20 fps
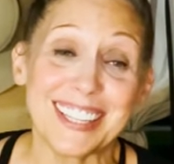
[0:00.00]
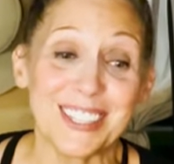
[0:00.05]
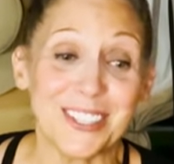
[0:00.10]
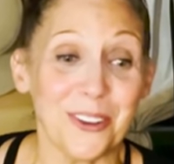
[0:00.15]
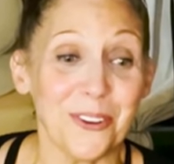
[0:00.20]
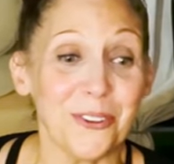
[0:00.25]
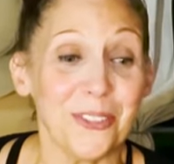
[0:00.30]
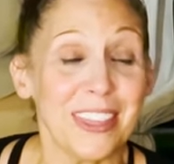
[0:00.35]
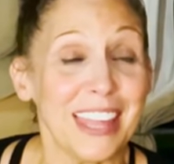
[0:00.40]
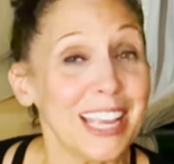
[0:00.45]

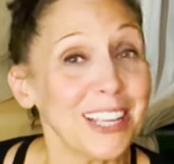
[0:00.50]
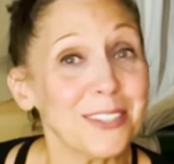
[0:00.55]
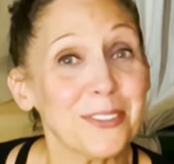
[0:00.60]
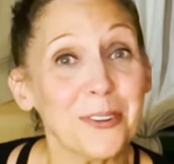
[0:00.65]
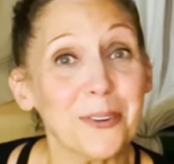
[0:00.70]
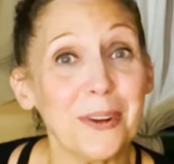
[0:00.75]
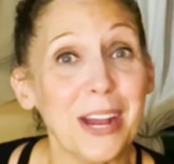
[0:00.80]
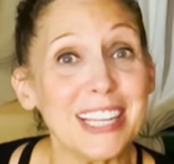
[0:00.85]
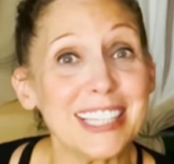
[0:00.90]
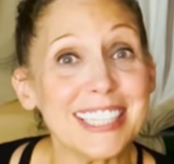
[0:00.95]
So thanks
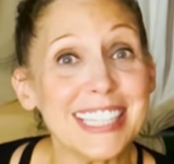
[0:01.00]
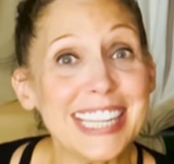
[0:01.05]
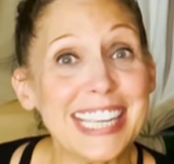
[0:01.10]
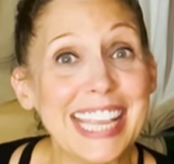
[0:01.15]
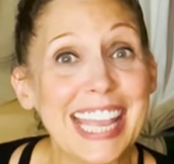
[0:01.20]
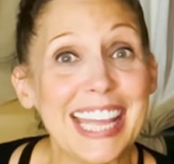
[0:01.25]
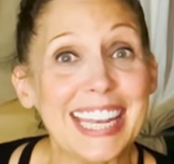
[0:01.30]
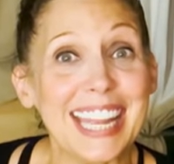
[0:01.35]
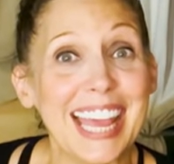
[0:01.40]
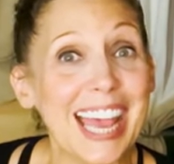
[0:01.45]
for
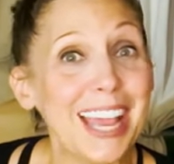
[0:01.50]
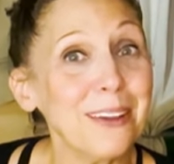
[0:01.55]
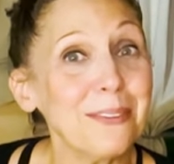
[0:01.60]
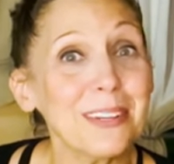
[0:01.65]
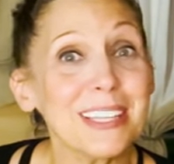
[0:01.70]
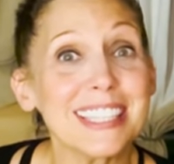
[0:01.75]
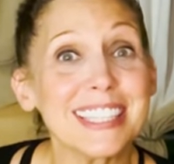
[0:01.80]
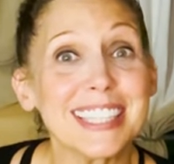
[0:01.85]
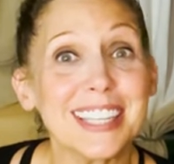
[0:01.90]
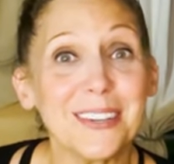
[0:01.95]
watching, and I
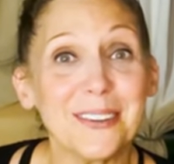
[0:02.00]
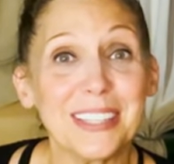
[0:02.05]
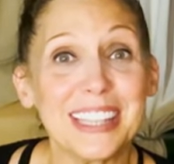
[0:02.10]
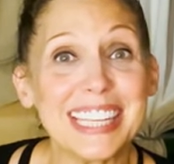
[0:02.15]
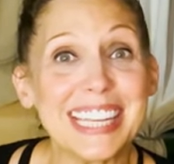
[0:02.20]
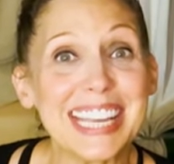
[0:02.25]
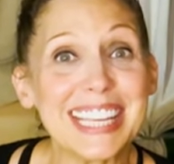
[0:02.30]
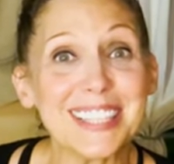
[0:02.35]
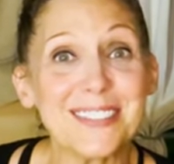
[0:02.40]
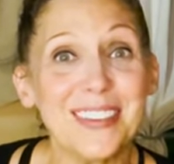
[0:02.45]
will see you in the
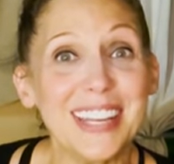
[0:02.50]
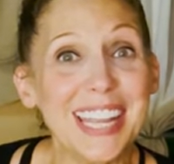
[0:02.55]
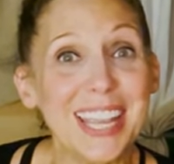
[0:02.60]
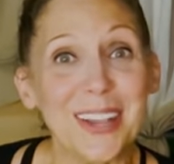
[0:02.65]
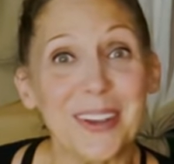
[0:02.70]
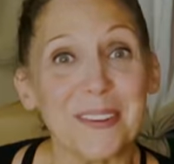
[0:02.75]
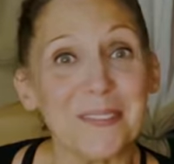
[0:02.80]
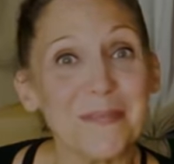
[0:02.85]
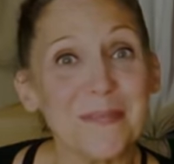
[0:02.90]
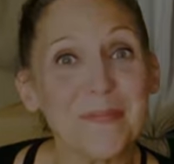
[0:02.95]
next video.